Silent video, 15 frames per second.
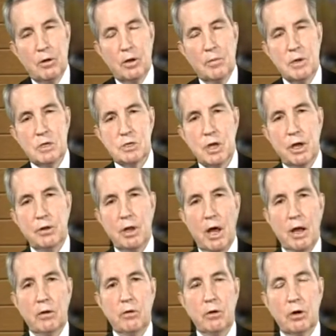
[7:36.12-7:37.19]
let me say
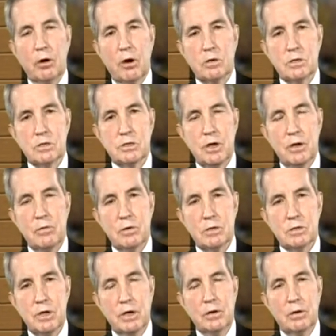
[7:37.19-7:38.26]
that Carson City was
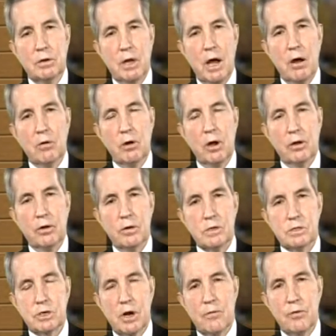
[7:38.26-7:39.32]
singled out on the
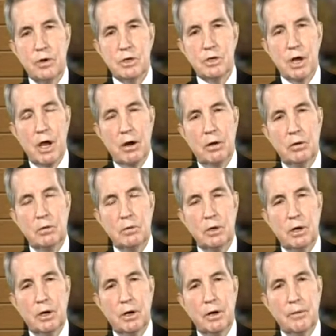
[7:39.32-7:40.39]
Discovery Channel
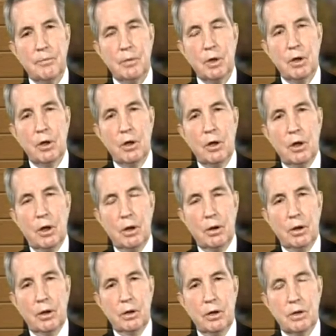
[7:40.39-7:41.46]

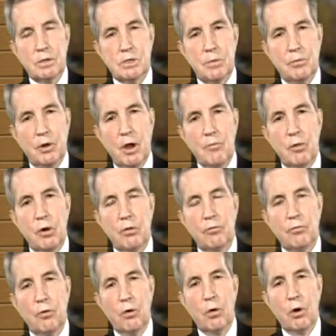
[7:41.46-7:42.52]
in September
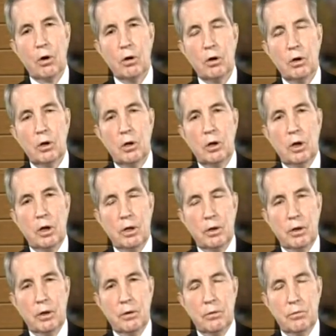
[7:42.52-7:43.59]
and
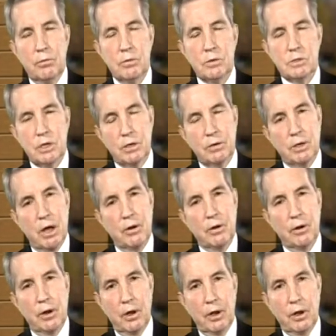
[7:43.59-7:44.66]

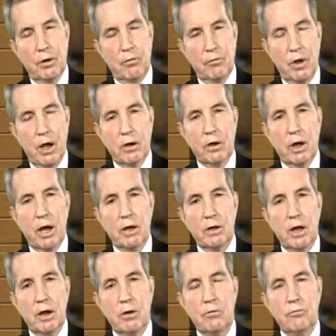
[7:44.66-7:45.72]
in fact
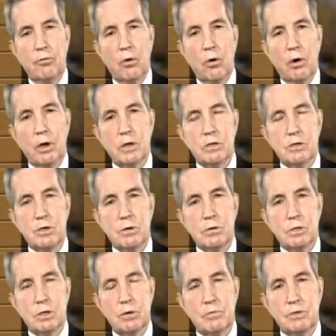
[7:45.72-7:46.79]
highlighted for its
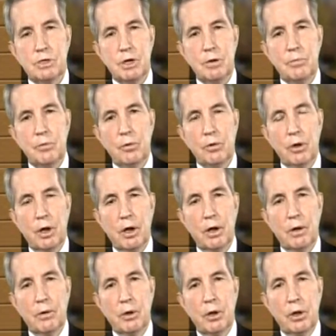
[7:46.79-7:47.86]
use of sheep
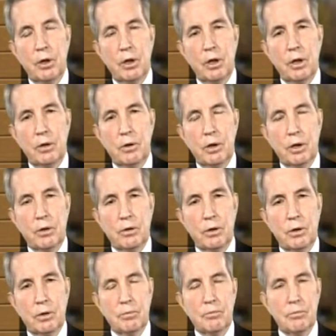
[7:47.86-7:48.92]
in
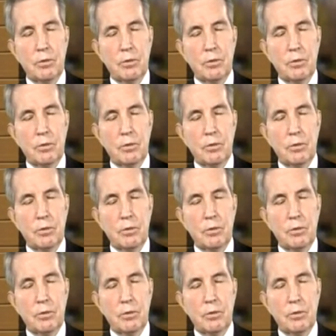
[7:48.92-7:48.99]
the